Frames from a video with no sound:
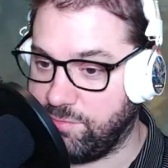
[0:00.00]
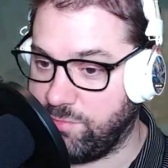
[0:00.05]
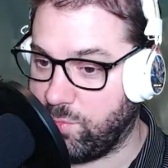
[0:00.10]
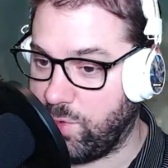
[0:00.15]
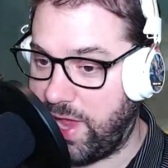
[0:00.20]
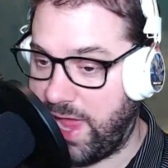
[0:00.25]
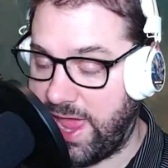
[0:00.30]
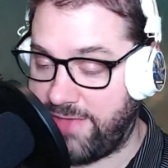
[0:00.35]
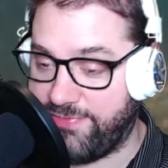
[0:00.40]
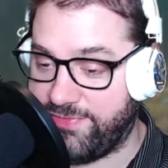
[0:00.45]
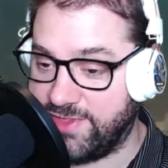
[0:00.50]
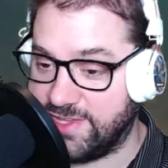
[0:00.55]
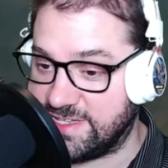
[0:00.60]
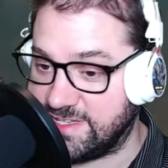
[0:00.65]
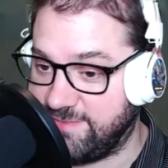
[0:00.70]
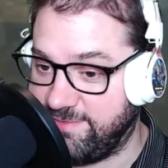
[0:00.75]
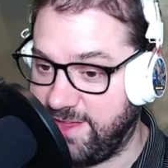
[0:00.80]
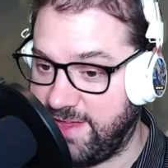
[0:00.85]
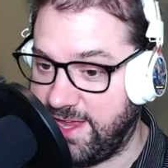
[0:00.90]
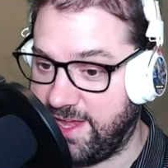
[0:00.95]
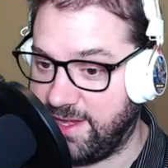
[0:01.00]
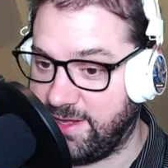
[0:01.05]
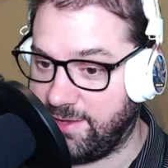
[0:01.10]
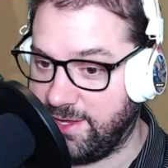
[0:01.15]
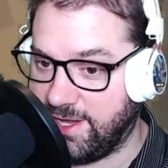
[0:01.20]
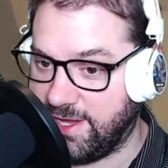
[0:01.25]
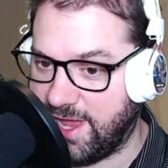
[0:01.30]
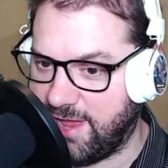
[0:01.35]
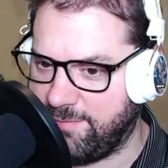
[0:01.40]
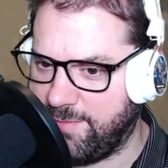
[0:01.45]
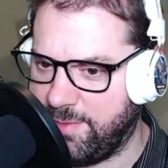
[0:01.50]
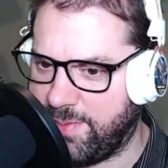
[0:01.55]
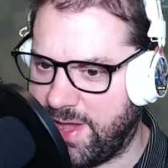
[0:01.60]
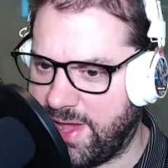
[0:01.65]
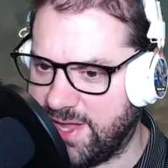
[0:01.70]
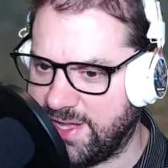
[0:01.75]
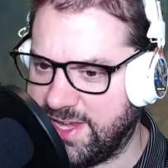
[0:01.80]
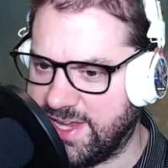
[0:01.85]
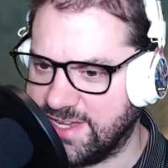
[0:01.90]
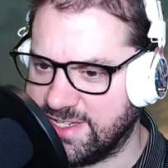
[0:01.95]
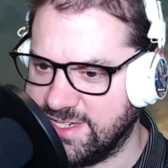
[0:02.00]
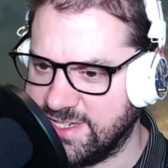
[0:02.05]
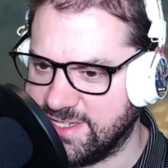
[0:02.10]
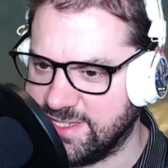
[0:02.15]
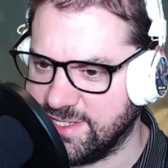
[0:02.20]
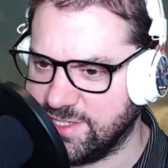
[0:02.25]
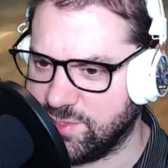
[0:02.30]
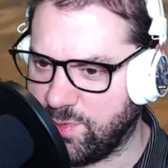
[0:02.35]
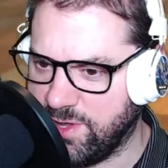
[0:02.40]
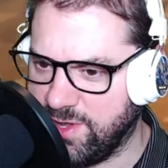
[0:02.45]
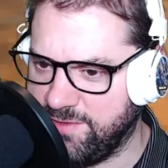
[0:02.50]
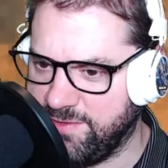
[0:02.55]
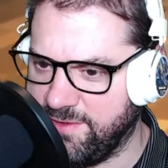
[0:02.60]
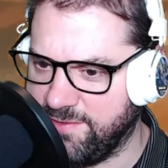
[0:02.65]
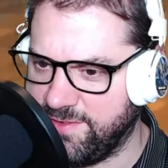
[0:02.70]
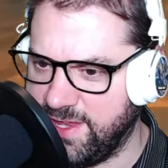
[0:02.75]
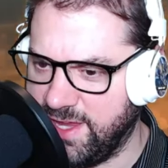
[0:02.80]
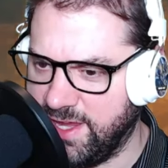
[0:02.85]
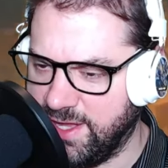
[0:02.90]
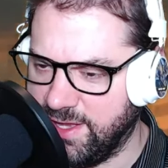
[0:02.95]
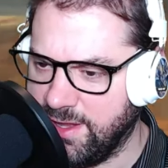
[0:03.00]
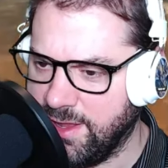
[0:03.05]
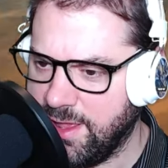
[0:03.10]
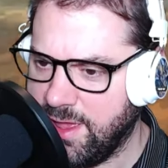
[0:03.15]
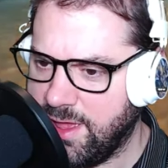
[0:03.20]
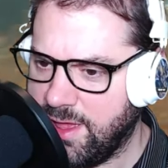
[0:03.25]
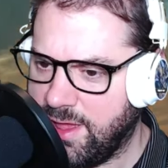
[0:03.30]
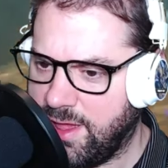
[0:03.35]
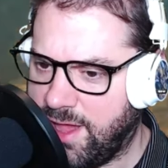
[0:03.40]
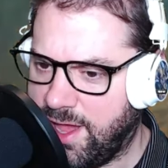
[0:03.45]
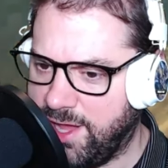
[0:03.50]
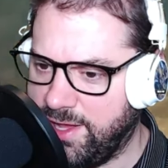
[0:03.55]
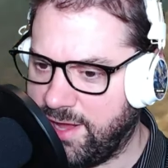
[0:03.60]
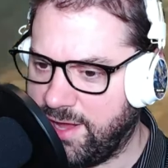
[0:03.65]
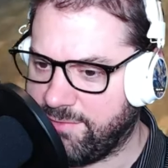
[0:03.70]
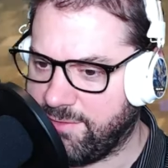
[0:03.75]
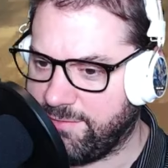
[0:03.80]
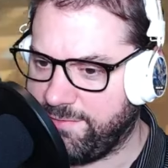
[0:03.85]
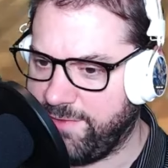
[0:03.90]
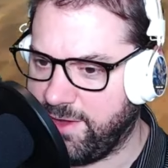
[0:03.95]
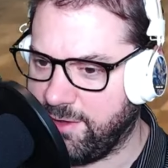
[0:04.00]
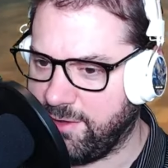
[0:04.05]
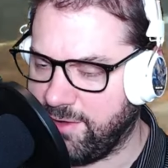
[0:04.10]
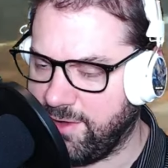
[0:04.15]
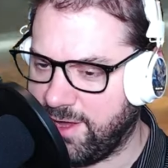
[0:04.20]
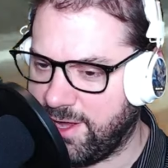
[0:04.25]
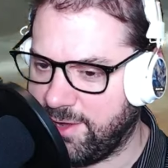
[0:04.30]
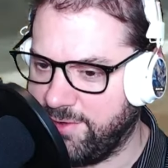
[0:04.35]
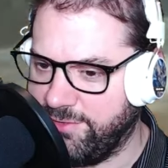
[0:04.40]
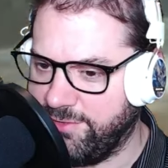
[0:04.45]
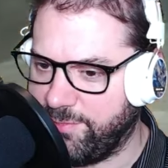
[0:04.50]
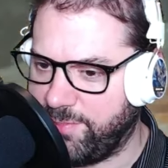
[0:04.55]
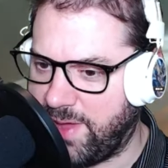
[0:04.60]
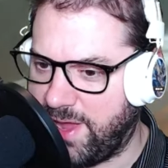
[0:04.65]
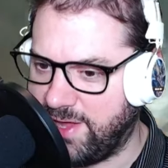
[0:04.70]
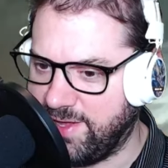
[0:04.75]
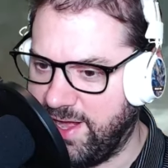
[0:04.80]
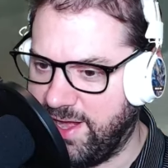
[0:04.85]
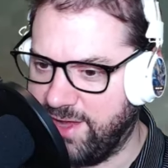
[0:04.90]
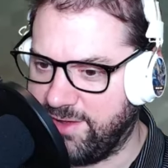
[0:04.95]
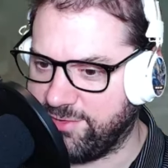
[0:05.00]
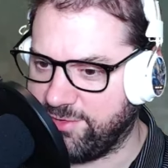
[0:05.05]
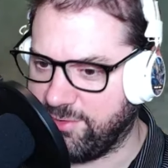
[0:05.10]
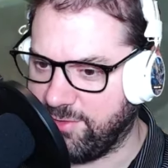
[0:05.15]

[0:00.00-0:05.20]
at this event, like I've been podcasting since 2015. I never figured it out as a podcaster